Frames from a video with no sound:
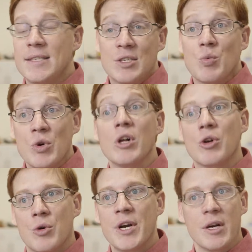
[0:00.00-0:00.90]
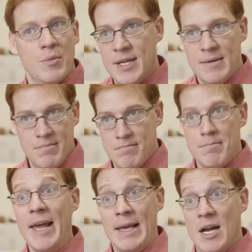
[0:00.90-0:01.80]
this is a real career. We didn't
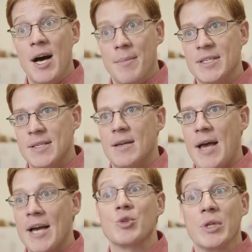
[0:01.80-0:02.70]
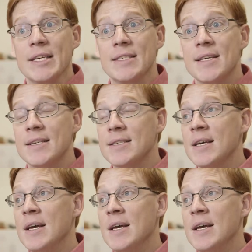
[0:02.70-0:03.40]
make it up. This actually exists.